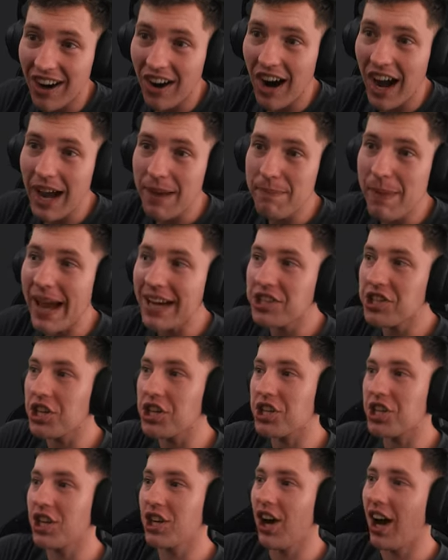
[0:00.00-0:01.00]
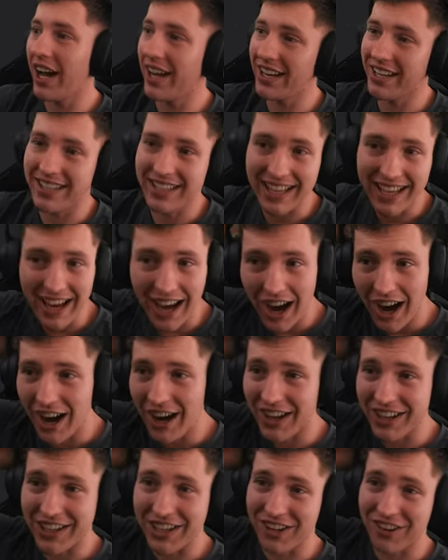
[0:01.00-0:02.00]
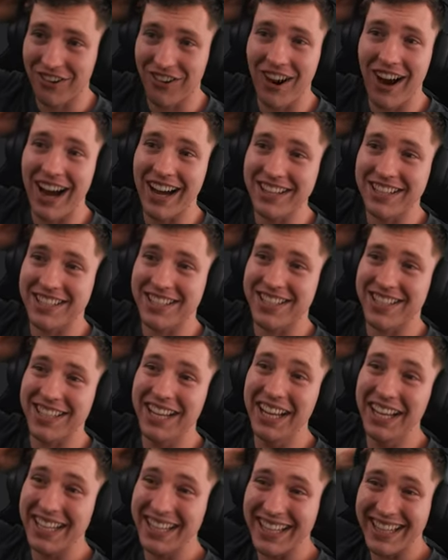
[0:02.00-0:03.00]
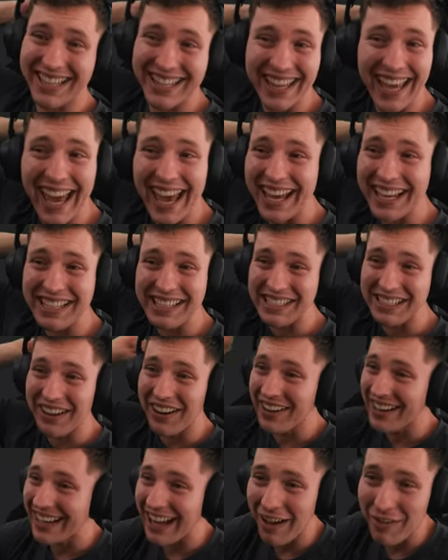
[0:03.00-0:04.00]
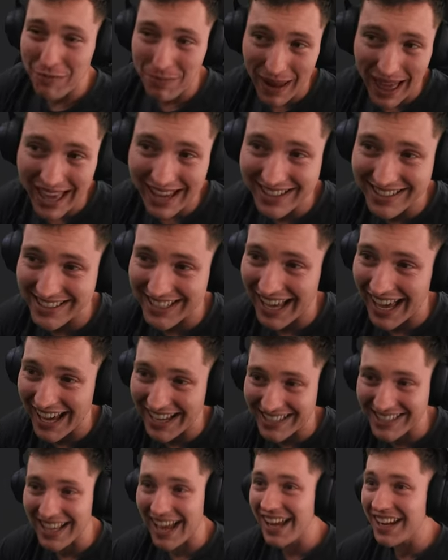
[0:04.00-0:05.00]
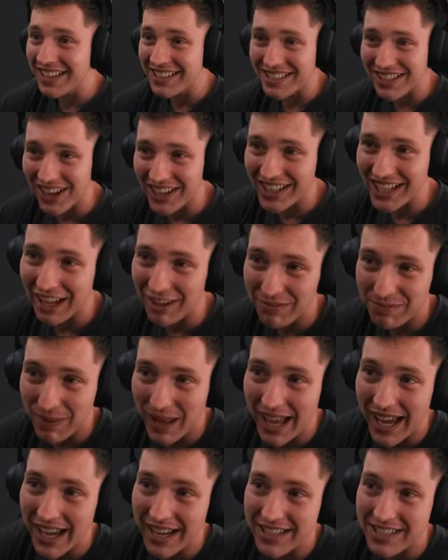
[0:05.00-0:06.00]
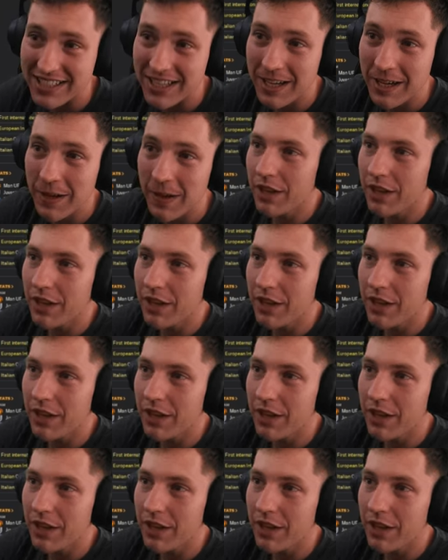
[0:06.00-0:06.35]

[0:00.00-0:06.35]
All right, Manchester United. Oh, Christ. That is not enough players, lads. That is not enough players.